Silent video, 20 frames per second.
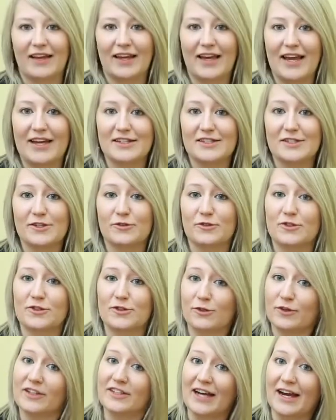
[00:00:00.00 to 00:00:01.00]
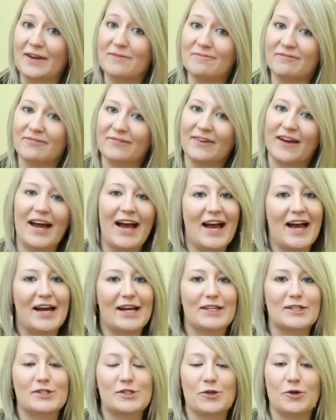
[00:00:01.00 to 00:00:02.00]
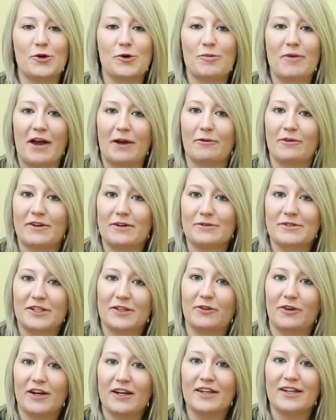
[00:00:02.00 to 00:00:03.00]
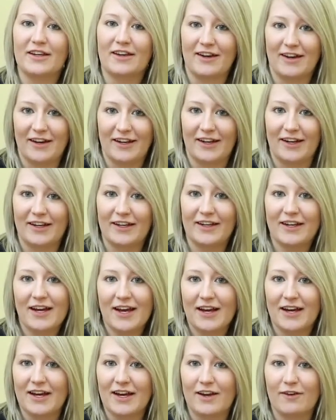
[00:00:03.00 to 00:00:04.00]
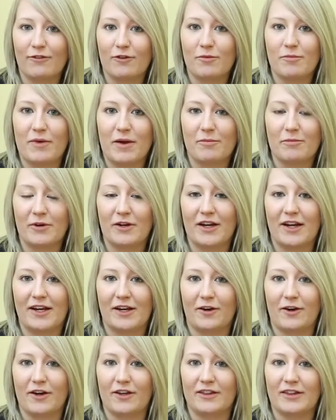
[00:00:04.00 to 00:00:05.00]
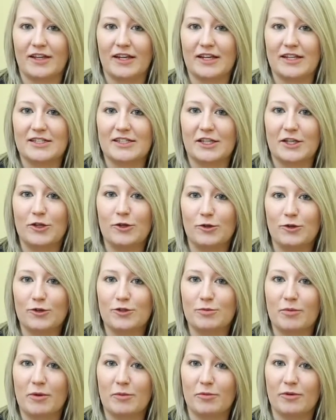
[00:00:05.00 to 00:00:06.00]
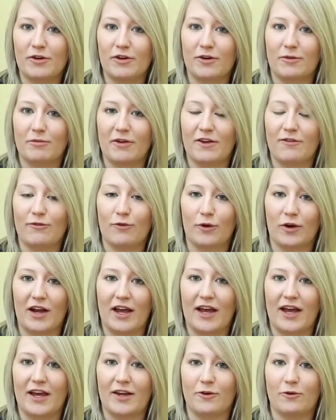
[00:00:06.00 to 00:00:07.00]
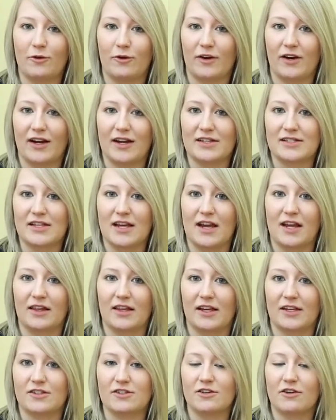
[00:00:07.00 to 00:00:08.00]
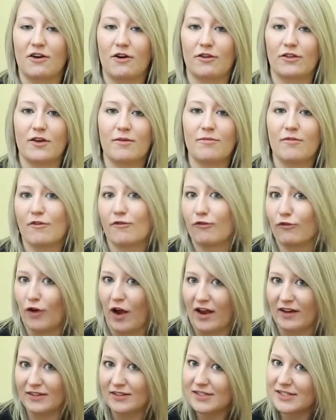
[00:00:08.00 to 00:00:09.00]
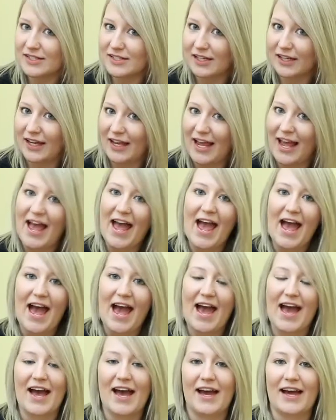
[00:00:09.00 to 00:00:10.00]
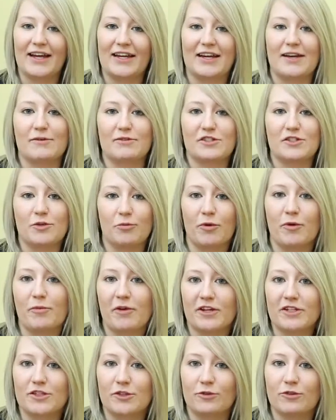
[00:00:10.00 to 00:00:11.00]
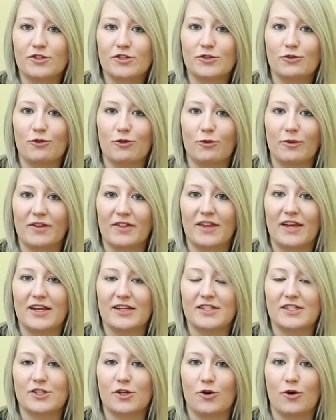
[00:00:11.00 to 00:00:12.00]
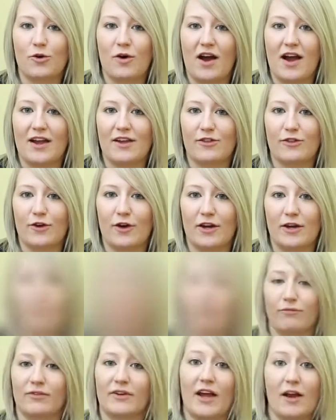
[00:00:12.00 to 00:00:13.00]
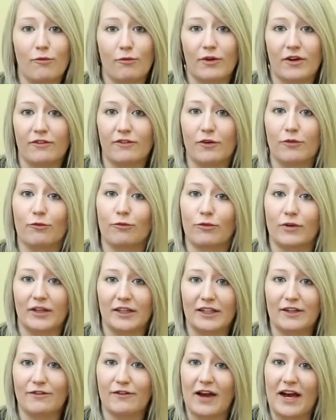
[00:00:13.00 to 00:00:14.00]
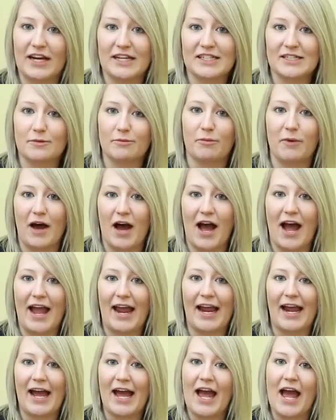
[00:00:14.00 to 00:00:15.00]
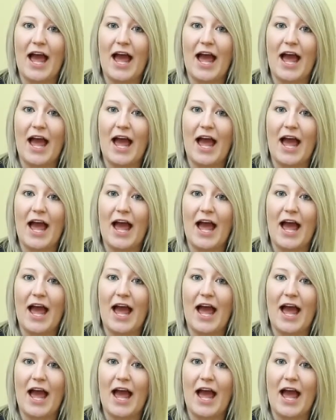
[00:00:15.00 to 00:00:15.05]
Okay, so story time. So back when I was in grade 9, I remember I got this huge pimple on my forehead, or as I like to call them, friends. And I was super embarrassed to go to school with it, so I thought I would get rid of it really fast by